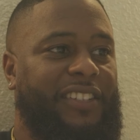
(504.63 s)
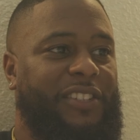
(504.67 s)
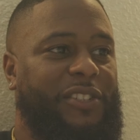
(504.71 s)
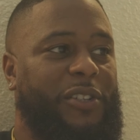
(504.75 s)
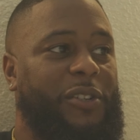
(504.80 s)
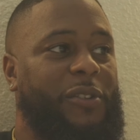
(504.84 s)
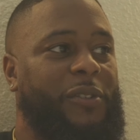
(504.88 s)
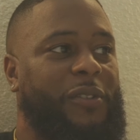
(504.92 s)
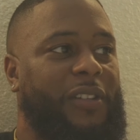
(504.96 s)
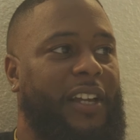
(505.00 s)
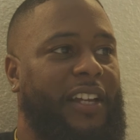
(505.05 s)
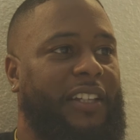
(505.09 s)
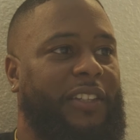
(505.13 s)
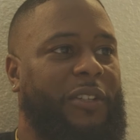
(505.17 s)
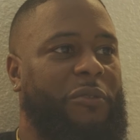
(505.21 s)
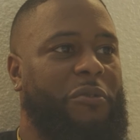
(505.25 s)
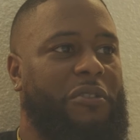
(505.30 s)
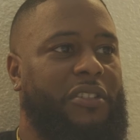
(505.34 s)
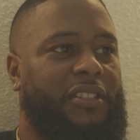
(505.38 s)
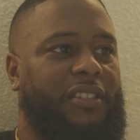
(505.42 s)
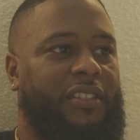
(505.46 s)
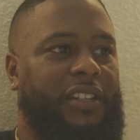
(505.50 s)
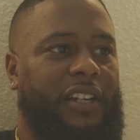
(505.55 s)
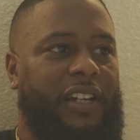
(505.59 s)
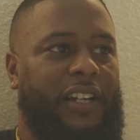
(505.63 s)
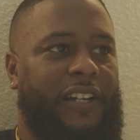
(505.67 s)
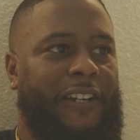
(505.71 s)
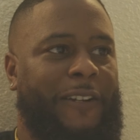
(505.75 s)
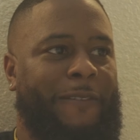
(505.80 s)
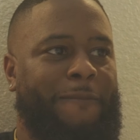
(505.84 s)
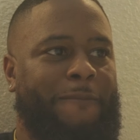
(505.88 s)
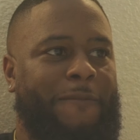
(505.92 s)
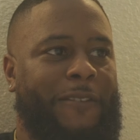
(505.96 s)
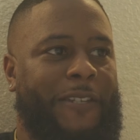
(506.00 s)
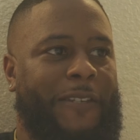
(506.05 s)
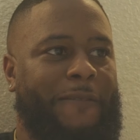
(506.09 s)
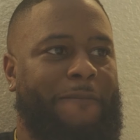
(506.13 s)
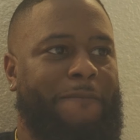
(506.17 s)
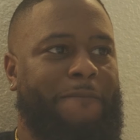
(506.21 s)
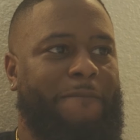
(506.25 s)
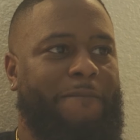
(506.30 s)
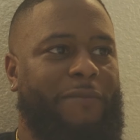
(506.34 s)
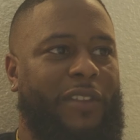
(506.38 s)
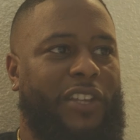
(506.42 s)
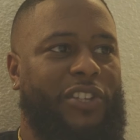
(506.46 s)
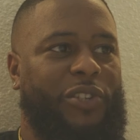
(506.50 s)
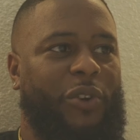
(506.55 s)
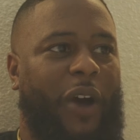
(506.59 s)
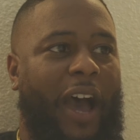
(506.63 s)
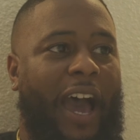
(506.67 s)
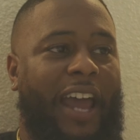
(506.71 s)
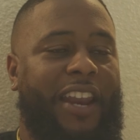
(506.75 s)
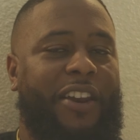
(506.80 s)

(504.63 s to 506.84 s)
So like there was times, so I